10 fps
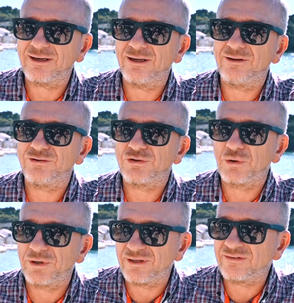I
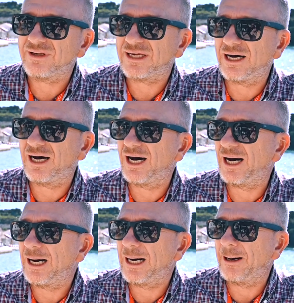enjoyed,
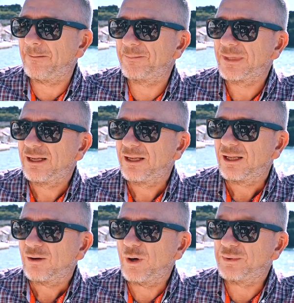um,
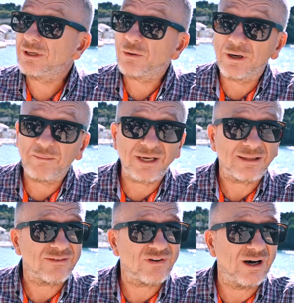where we didn't quite
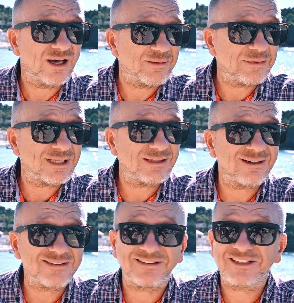make the time, but then
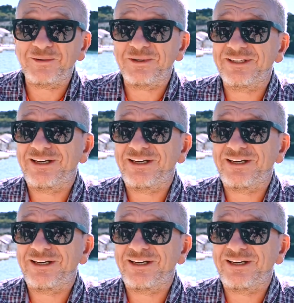neither did anyone